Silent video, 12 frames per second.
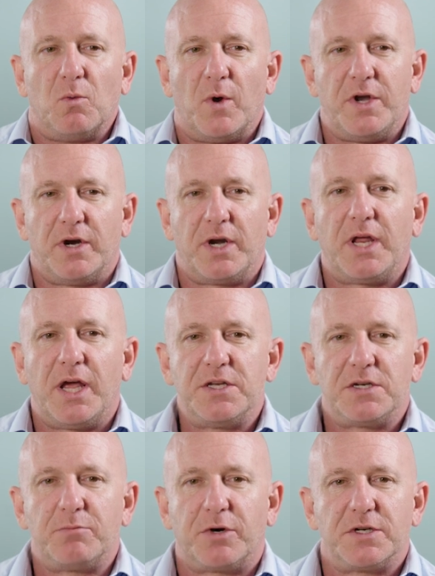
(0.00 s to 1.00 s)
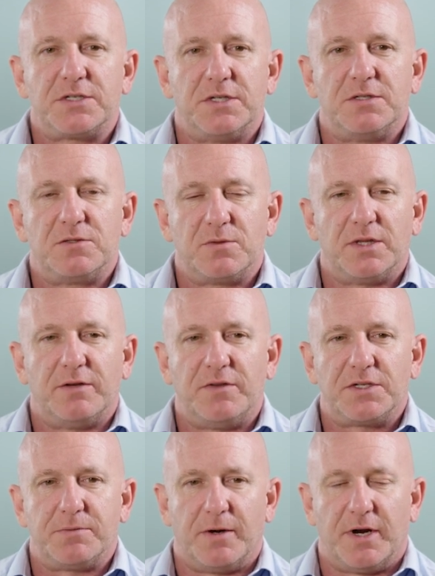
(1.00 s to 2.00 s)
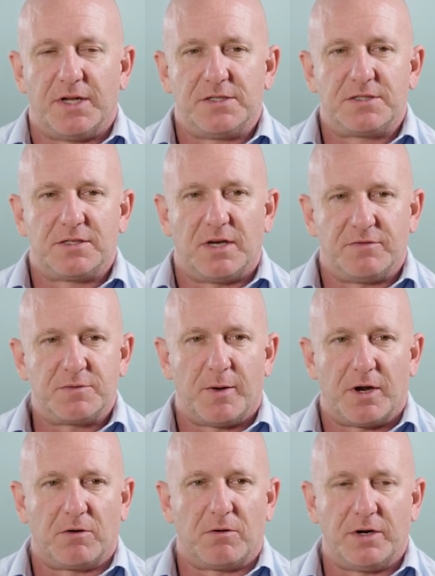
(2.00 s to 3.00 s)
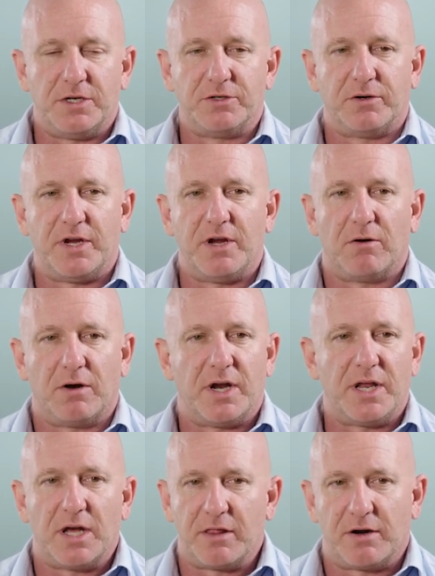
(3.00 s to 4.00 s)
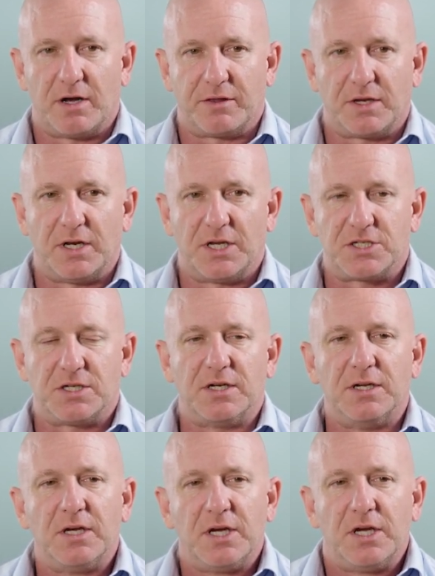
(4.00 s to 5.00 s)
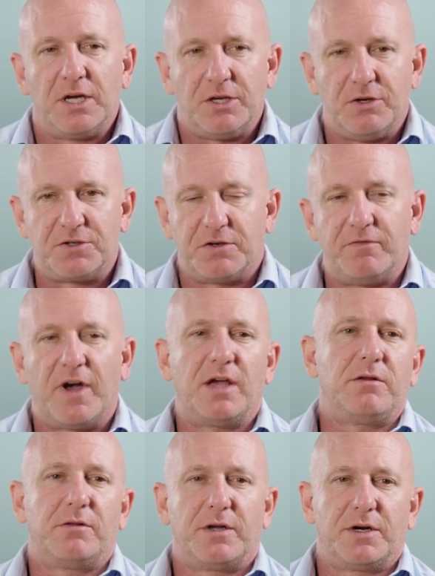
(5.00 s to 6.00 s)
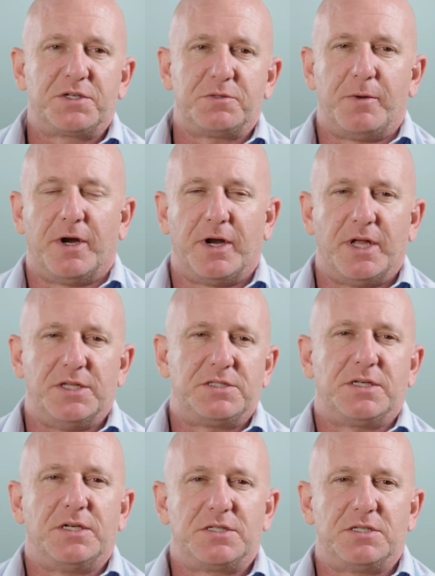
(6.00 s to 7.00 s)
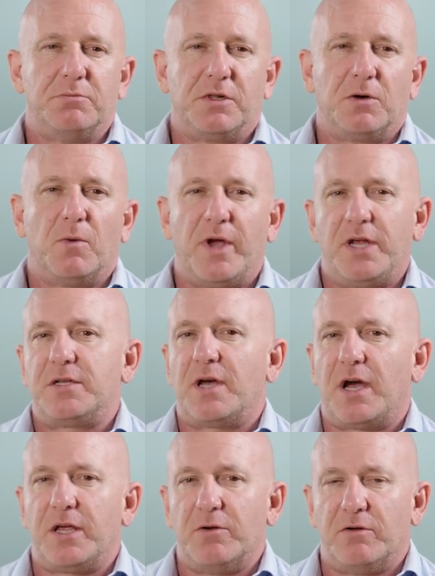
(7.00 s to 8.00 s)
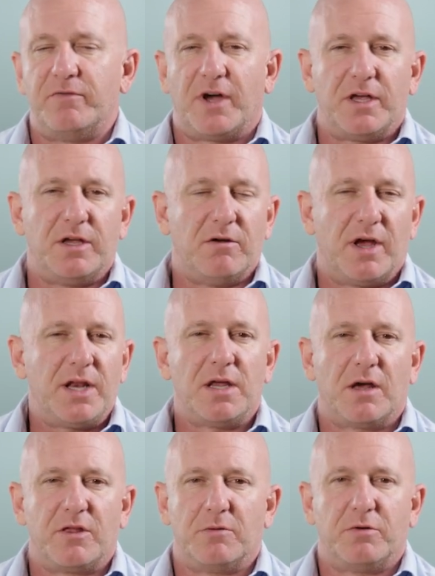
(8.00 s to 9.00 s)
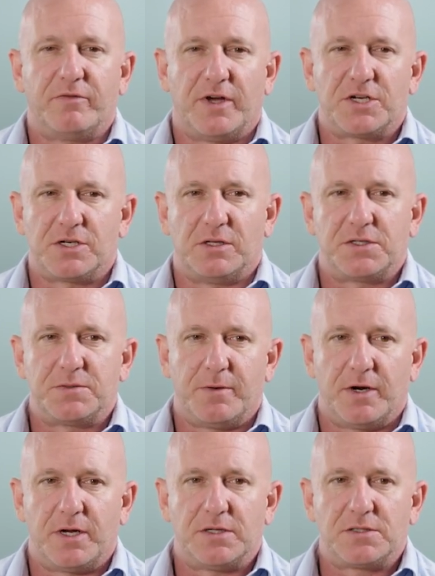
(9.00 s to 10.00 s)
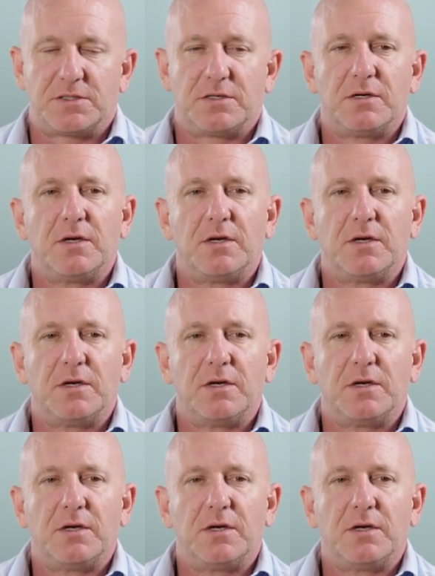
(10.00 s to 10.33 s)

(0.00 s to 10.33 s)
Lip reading: When you're engaging persons with lived experience of spinal cord injury or any other health condition, you should value their experience in a similar way to how you would value any other professional experience.